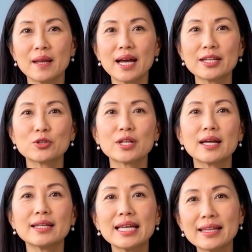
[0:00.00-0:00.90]
I do
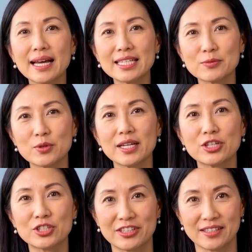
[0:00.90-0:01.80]
not think that is
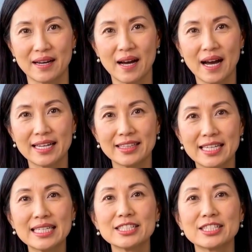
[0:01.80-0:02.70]
malicious. I
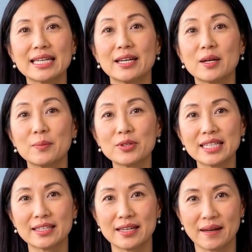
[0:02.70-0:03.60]
think it is
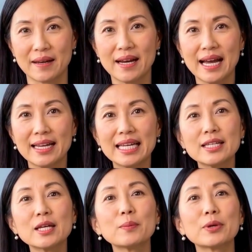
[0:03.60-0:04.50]
incomplete. And
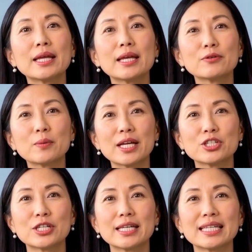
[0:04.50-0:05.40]
incomplete
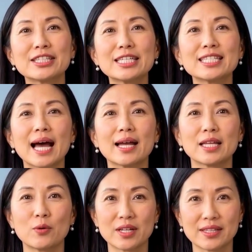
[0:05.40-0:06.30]
information is
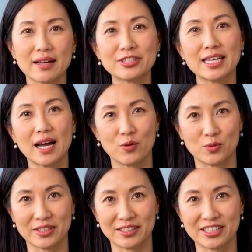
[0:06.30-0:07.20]
exactly what left Scout
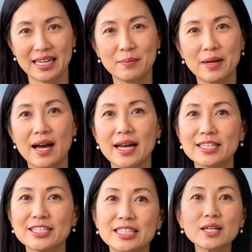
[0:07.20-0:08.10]
with a tick behind
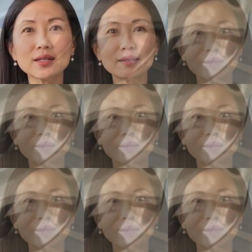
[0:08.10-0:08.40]
his ear.